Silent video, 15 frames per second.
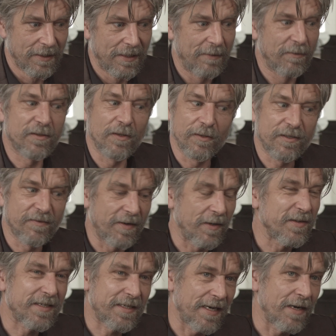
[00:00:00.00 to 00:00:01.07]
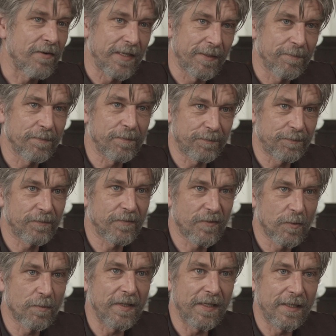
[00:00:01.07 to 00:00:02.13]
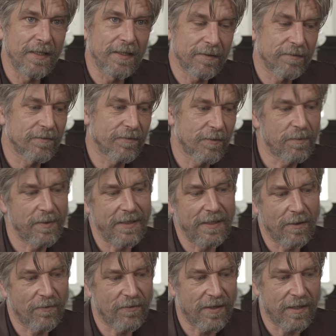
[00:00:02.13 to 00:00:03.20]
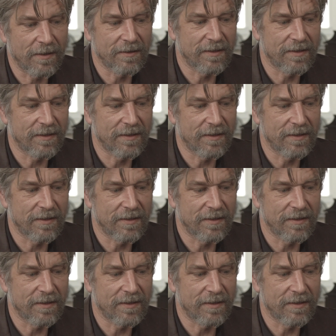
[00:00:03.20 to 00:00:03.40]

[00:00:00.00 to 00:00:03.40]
was also very scary to be out there.